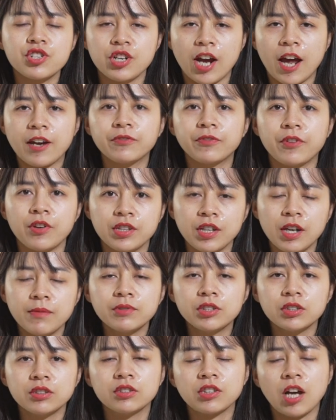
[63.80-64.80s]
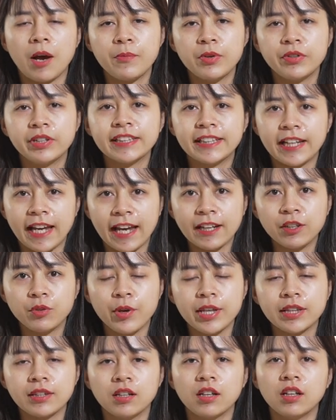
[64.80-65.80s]
chance for them to
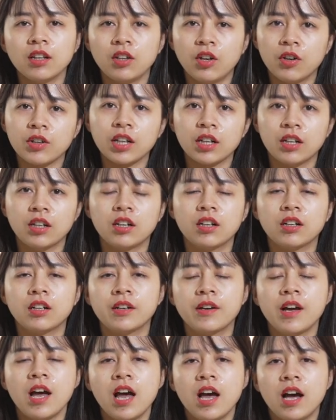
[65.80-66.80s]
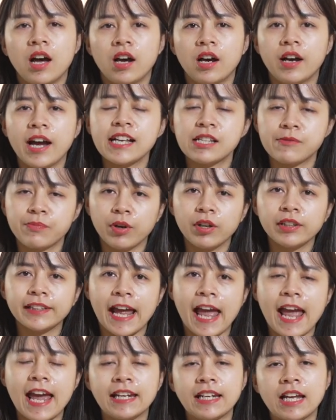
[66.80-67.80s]
communicate with the local
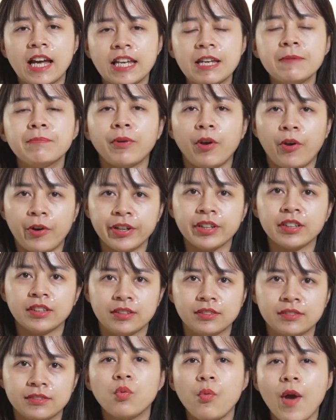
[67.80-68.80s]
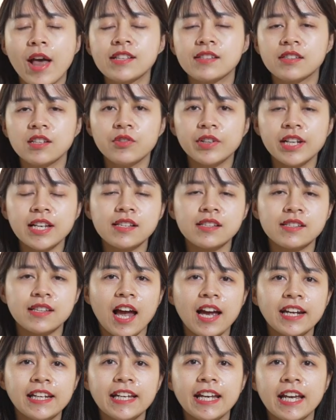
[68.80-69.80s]
expert and employer. When students
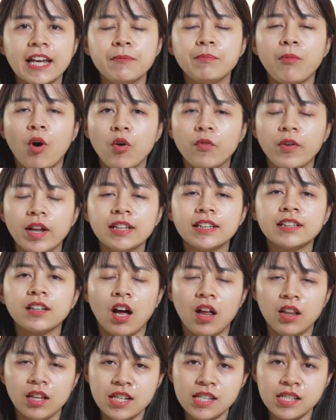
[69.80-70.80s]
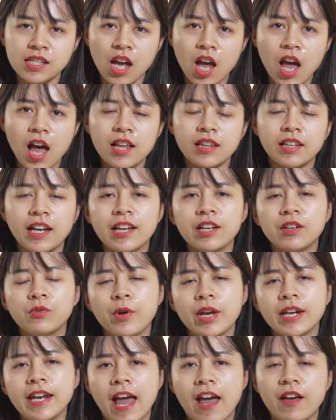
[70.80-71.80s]
study in Bow Valley College, they
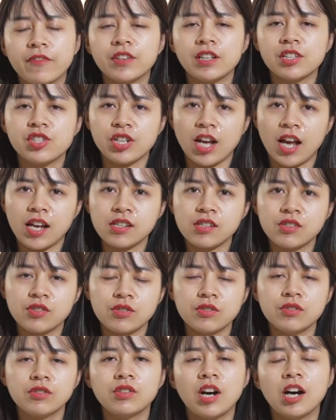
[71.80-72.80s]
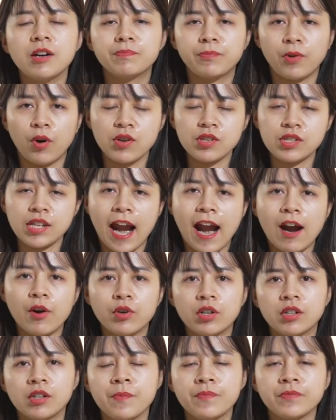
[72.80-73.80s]
will have the chance to approach
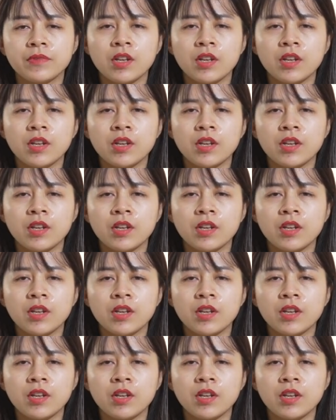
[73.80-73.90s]
our